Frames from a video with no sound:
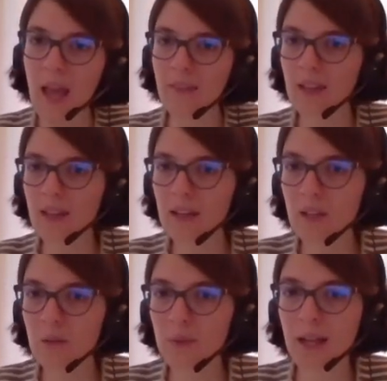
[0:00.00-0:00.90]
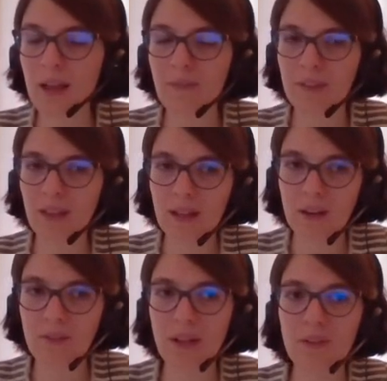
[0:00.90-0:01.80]
And here you will have at that
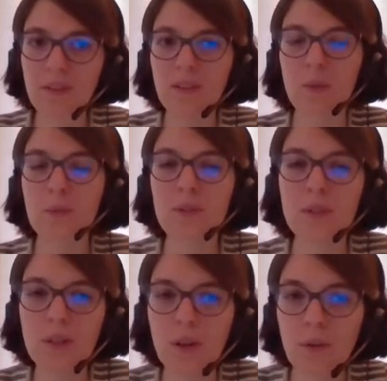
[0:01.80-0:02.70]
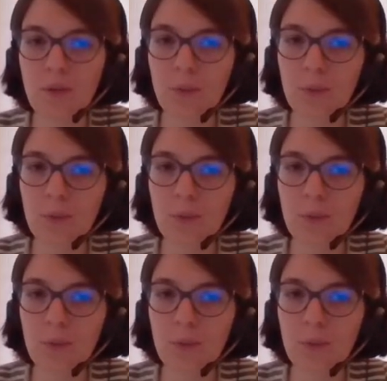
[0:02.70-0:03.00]
level a description of